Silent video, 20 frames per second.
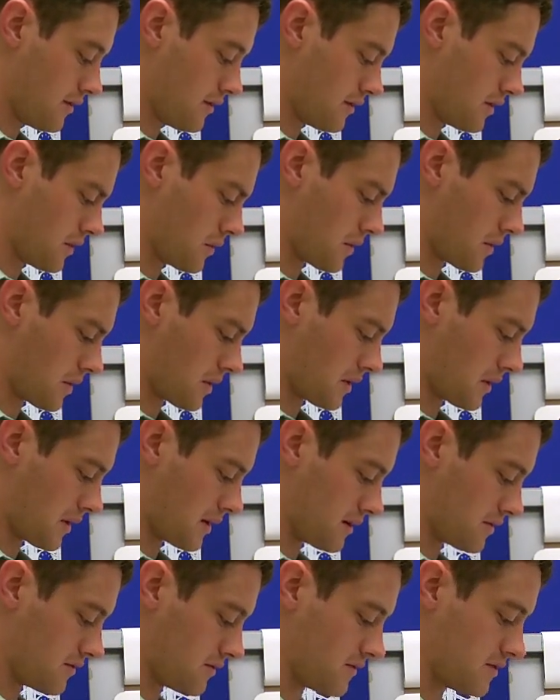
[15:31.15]
Wait,
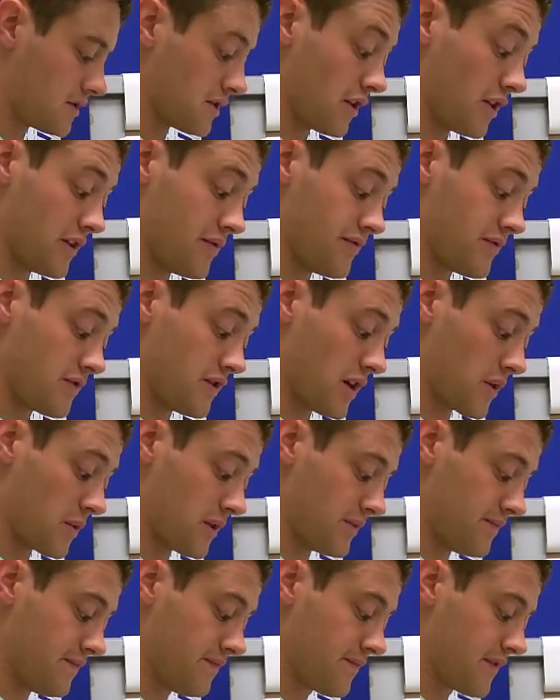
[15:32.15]
sorry, wrong
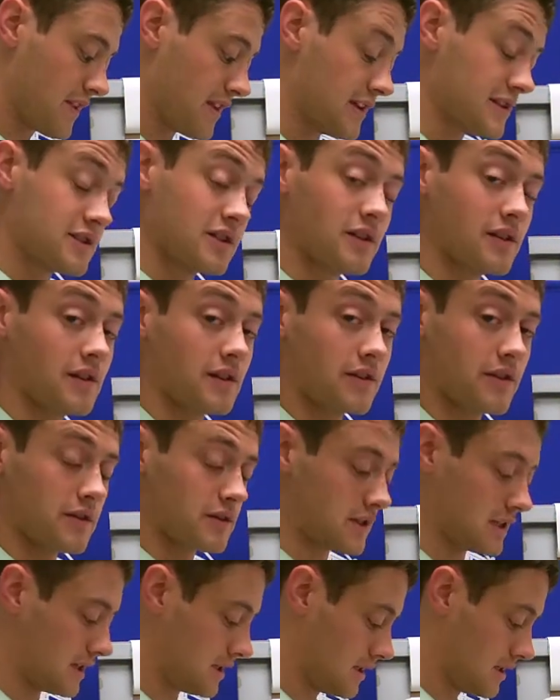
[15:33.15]
one. Let's look at
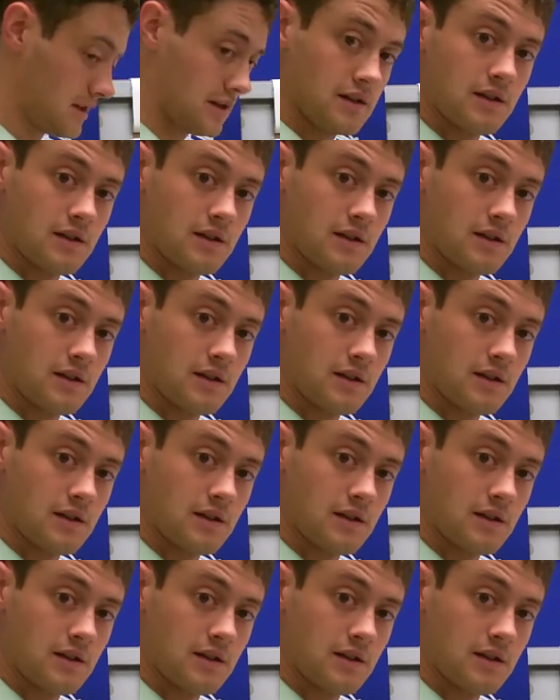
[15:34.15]
13.